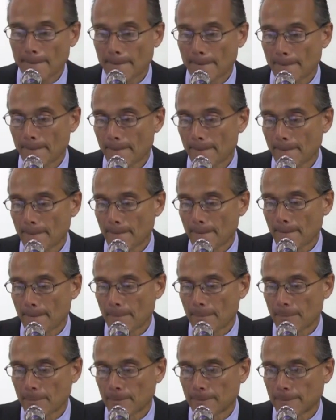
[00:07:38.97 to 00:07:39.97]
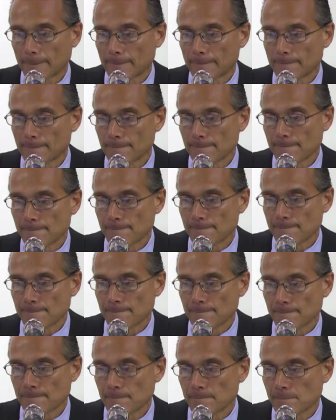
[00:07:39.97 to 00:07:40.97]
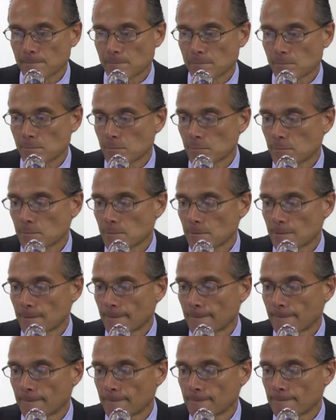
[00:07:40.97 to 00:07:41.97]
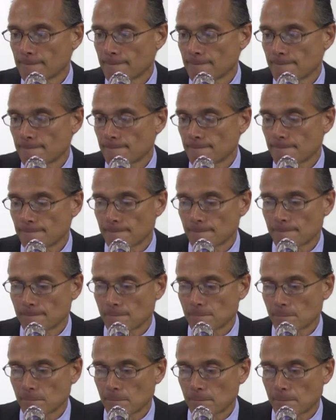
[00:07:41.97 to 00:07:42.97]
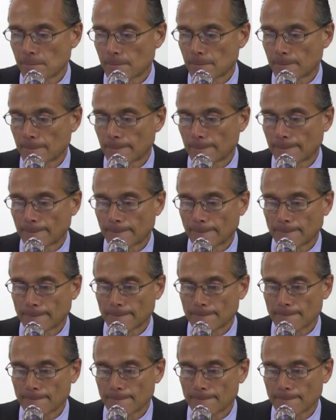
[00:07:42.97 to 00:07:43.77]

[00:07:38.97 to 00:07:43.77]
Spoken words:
(not speaking)